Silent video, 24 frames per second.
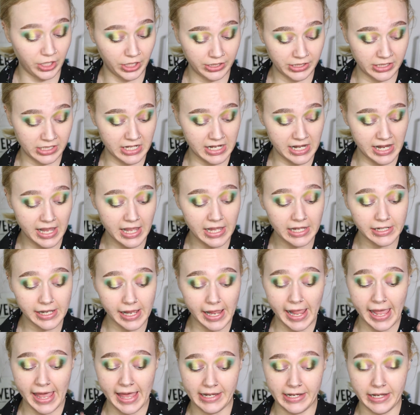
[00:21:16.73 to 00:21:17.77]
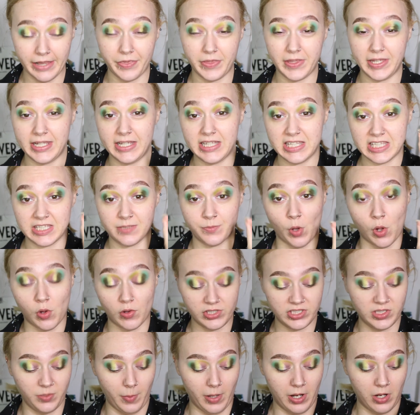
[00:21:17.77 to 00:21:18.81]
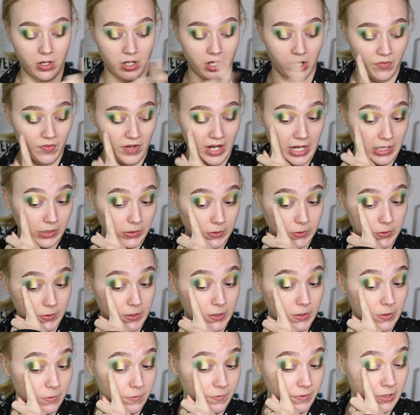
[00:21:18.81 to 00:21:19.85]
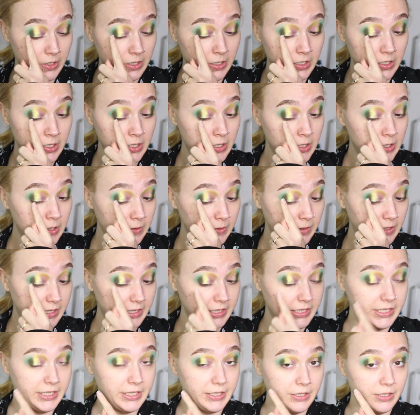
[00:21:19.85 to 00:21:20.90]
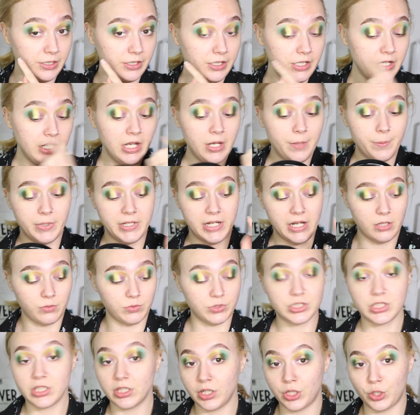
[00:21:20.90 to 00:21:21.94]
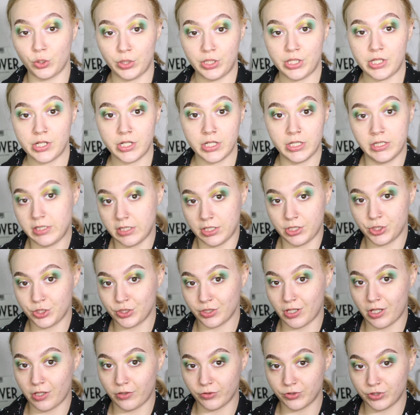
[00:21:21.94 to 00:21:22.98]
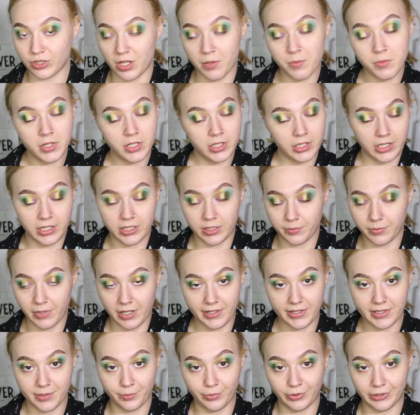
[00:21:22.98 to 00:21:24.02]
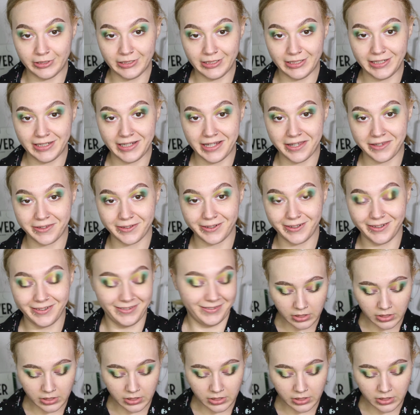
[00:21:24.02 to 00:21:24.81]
And then I added the smallest amount of Alico right here. But now I'm just gonna go in and touch the colors up, get them nice and blended together.